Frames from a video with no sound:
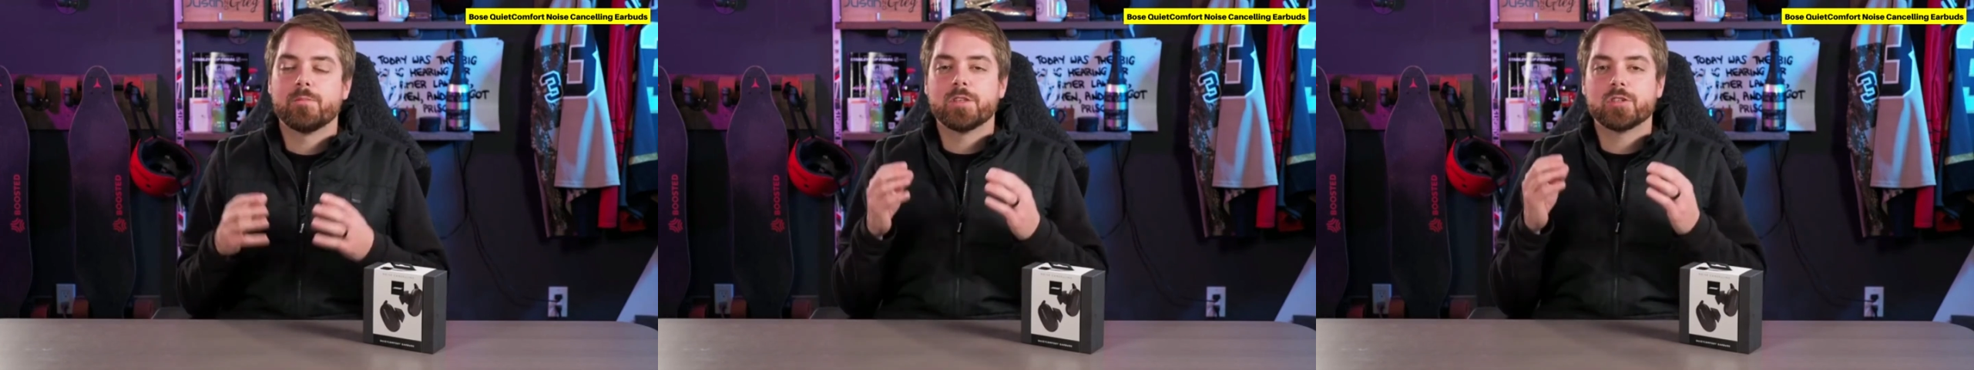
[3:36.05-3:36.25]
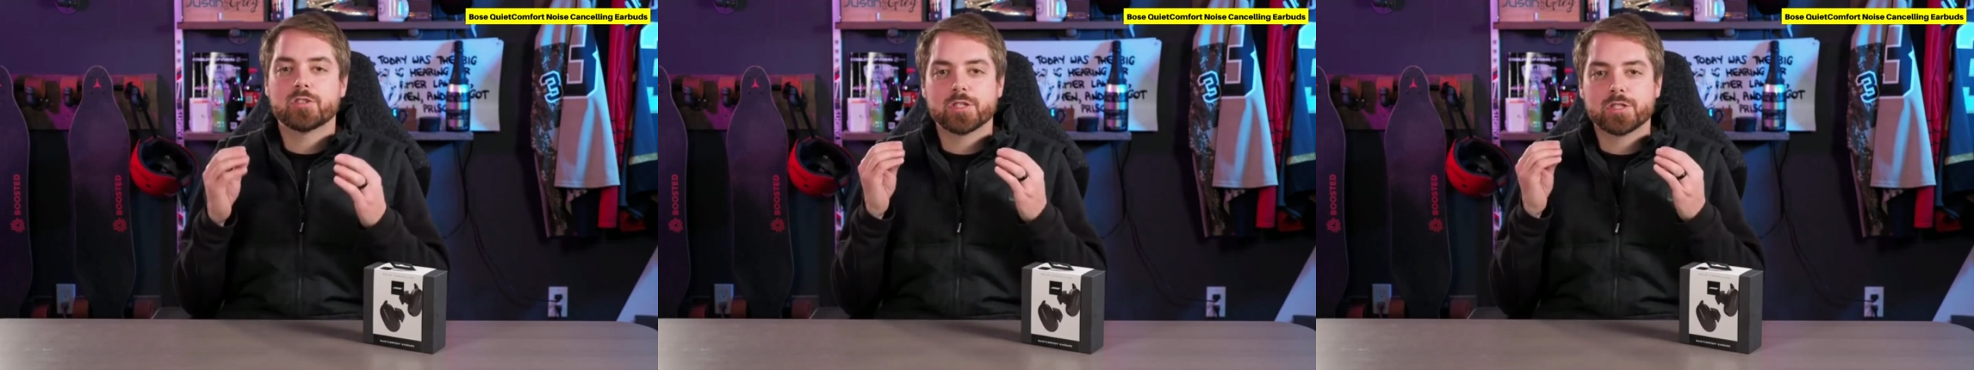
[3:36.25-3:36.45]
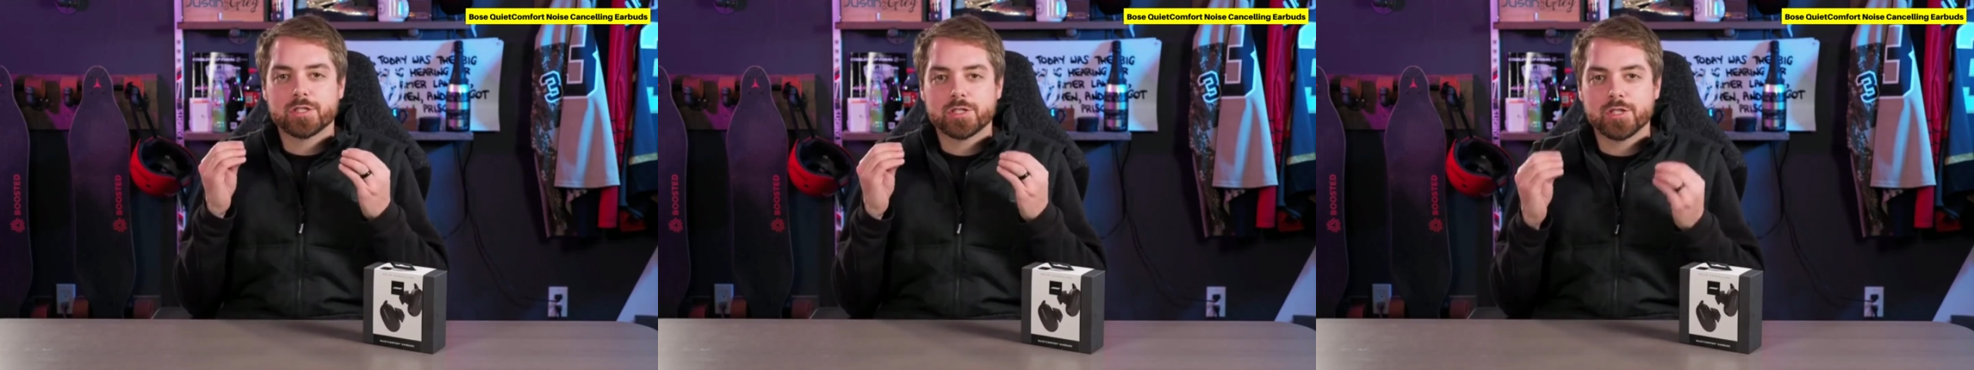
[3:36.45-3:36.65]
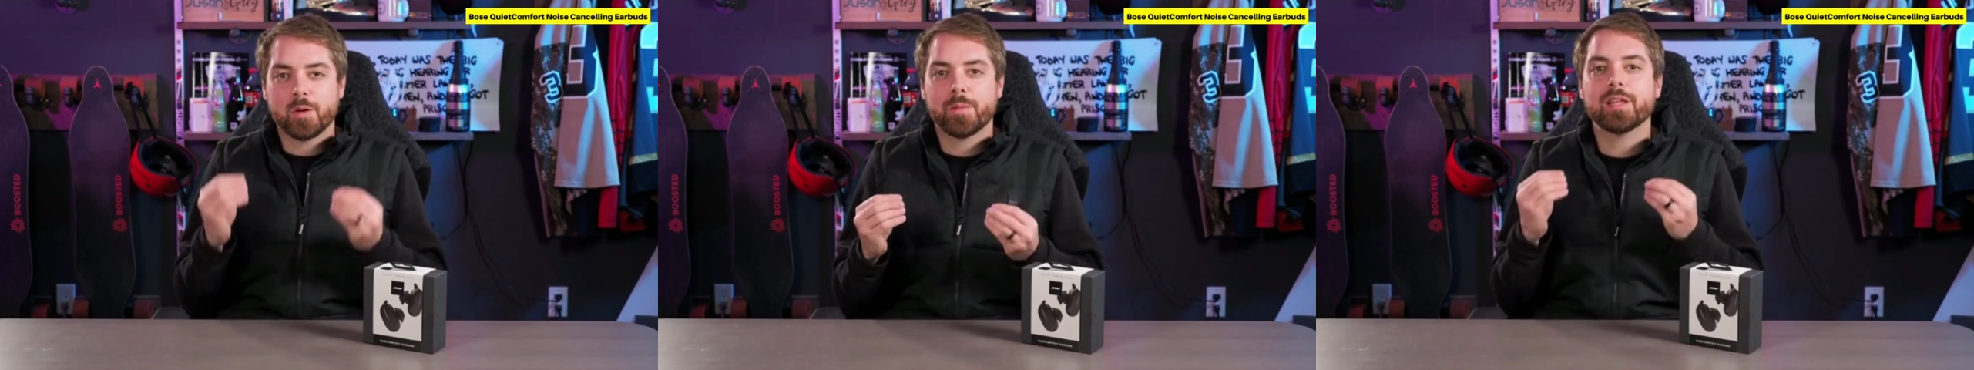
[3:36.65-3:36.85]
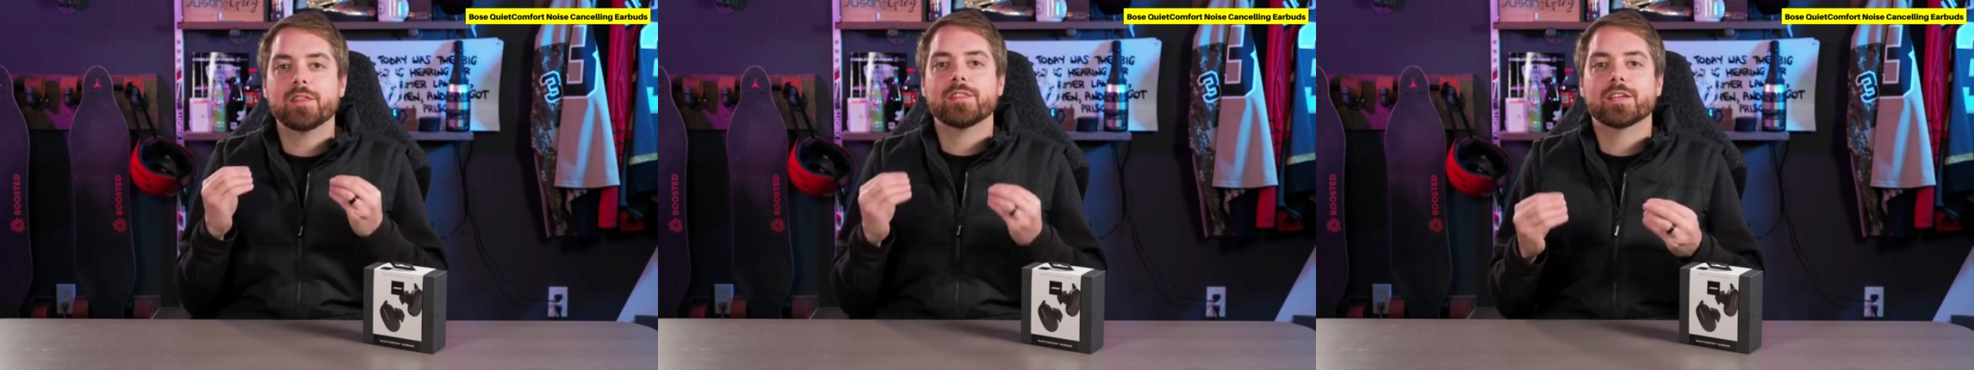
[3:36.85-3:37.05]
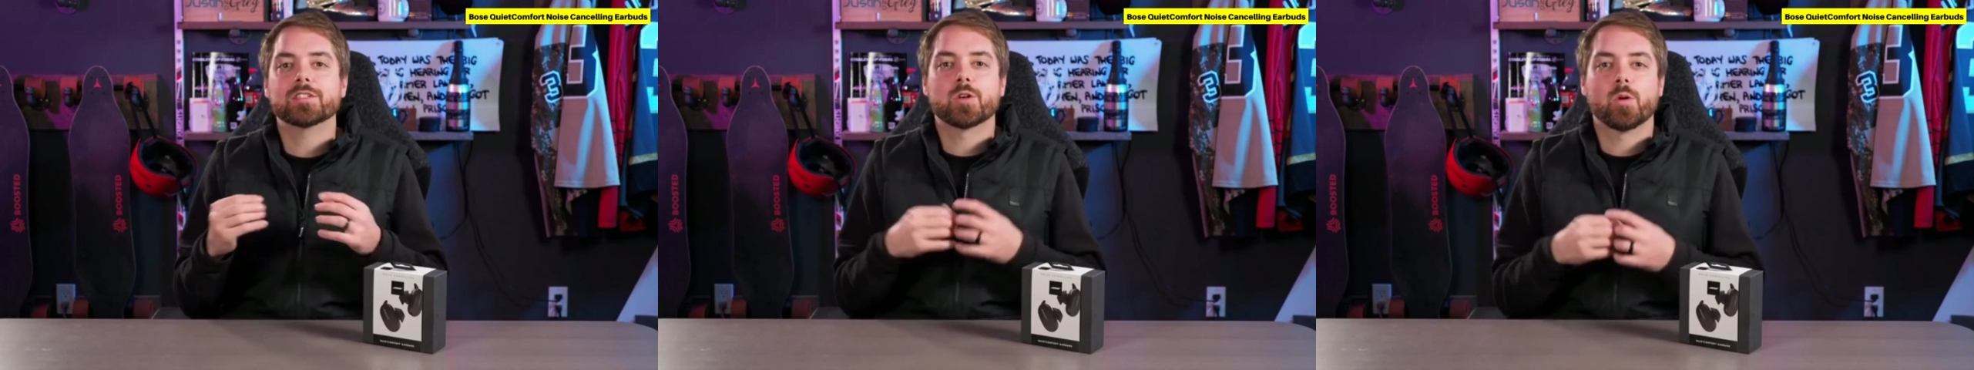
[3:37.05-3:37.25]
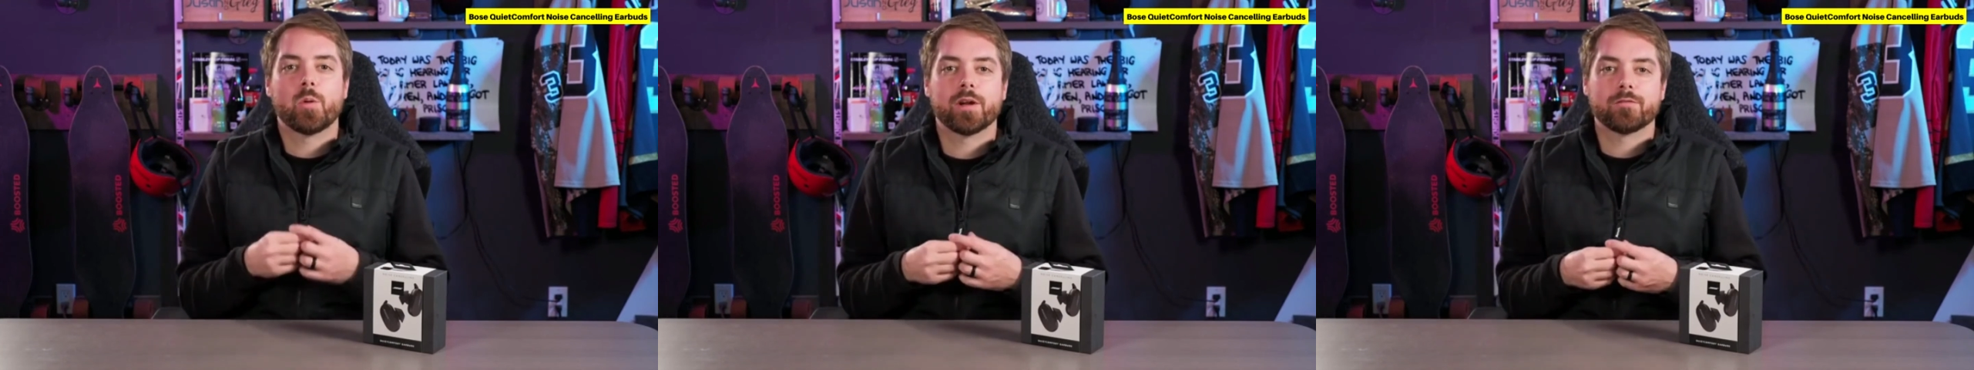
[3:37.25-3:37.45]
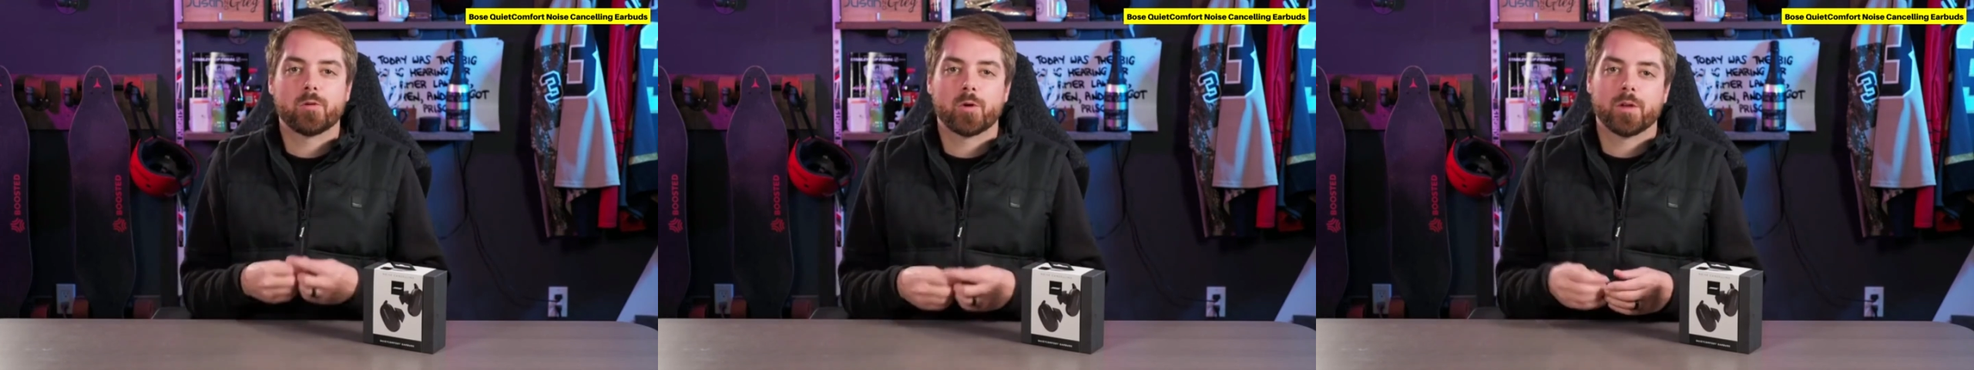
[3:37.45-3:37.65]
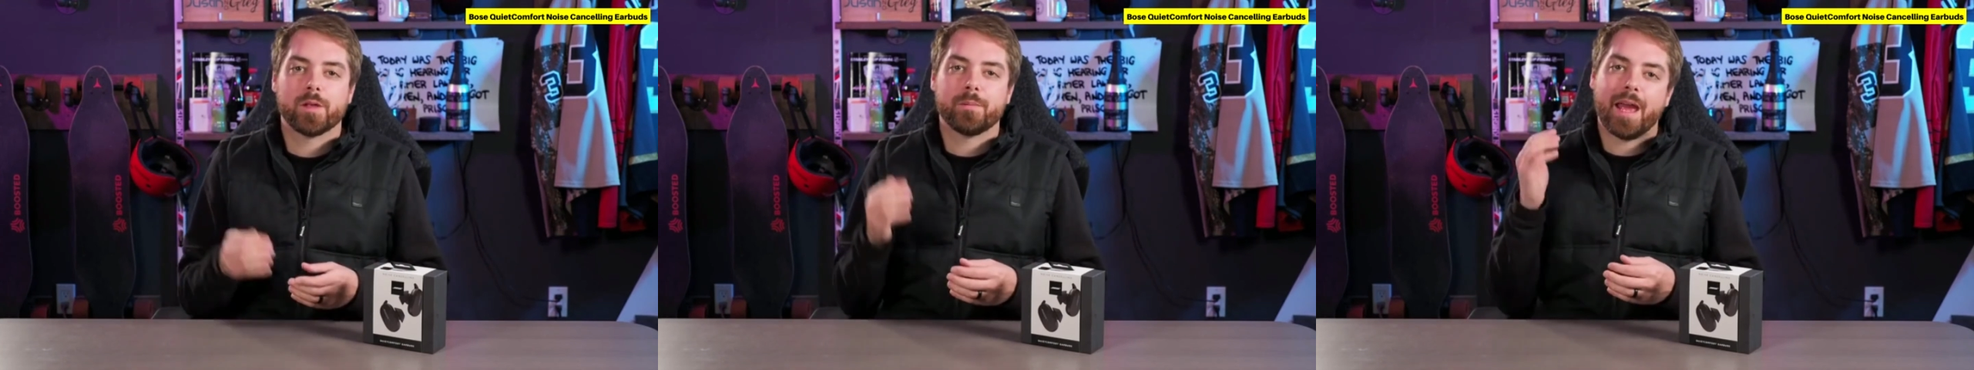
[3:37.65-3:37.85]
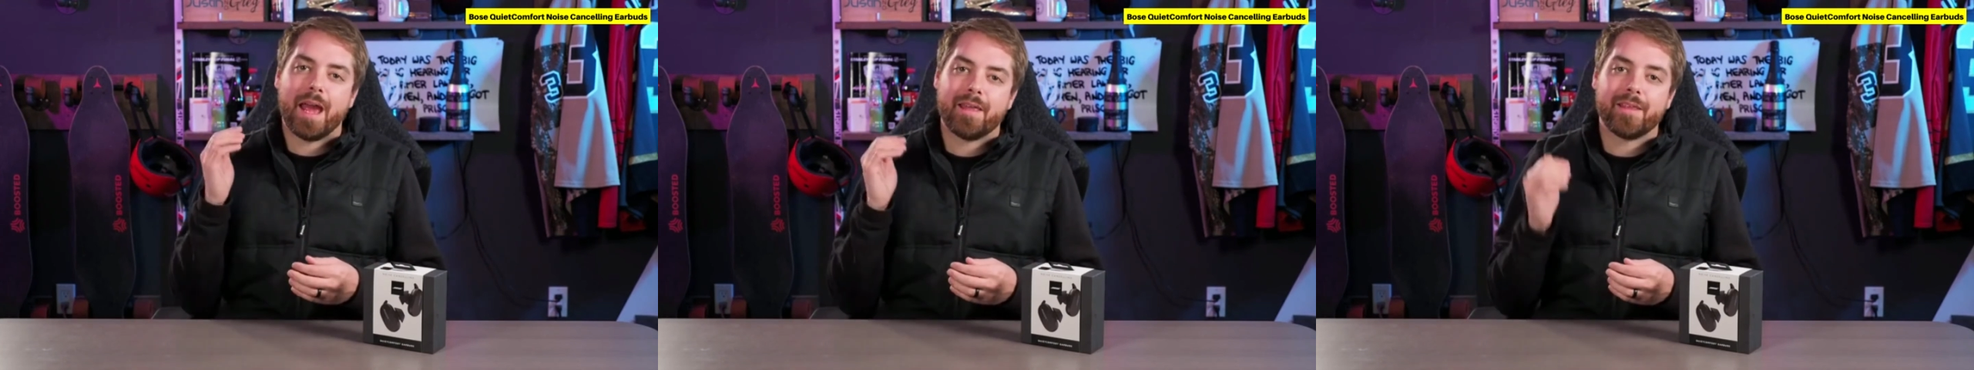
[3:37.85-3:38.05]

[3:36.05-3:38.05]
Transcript: There's just so many things going for them,